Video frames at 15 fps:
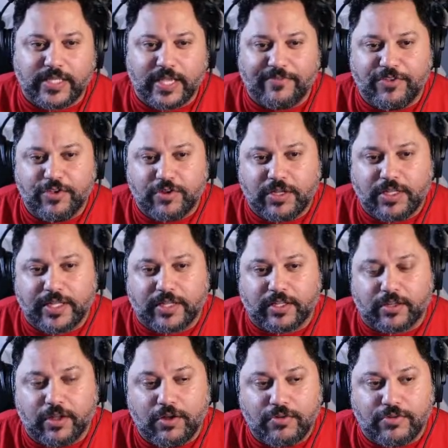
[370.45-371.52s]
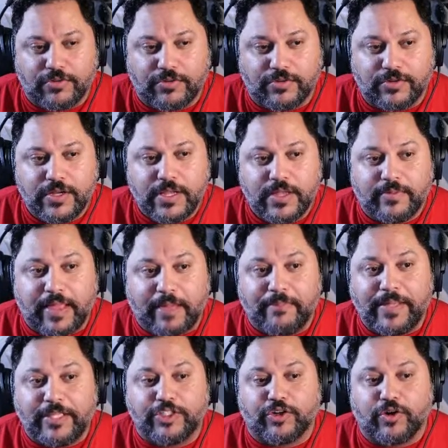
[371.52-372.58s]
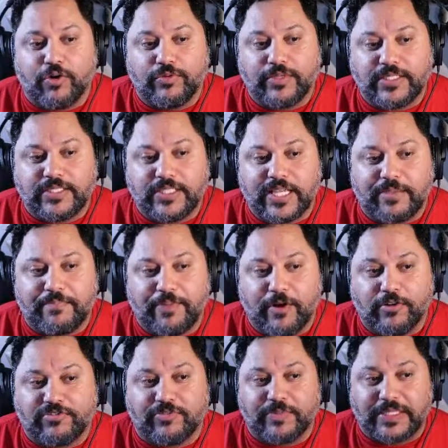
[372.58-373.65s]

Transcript: If you click local, that means you're only seeing posts from